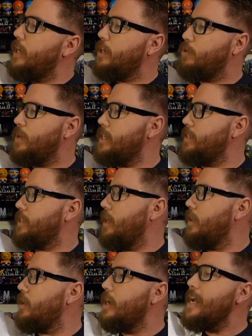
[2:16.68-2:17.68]
not a crazy
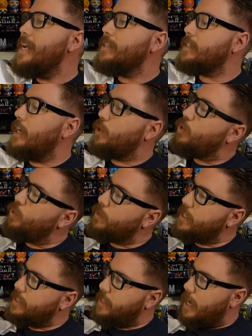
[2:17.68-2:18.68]
color. It's got a cool
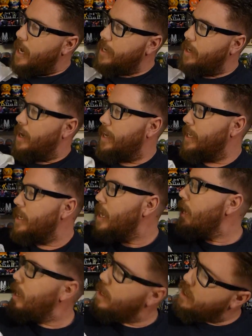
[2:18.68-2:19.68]
design on it.
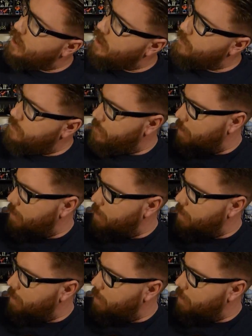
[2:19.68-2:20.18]
I